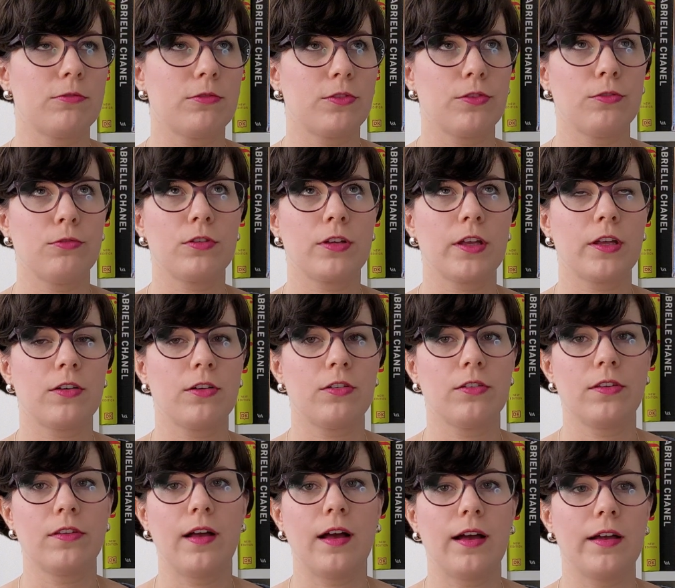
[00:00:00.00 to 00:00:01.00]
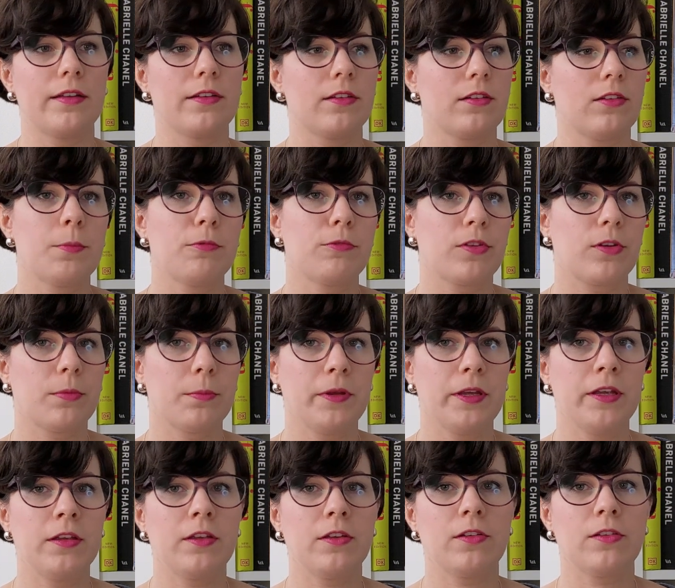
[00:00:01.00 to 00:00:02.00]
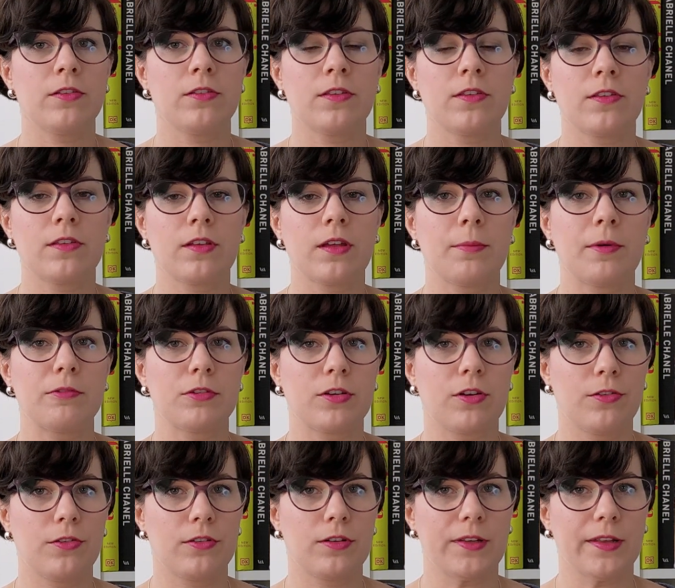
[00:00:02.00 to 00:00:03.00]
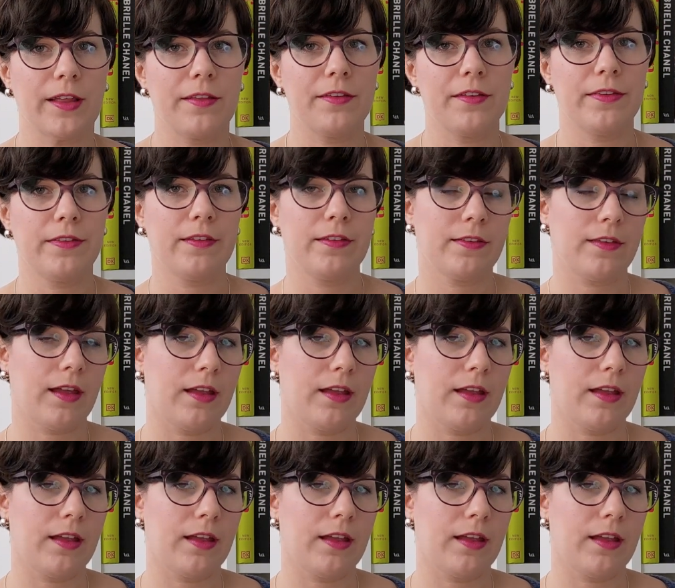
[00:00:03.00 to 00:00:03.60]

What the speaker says: I was looking online people's opinions about color analysis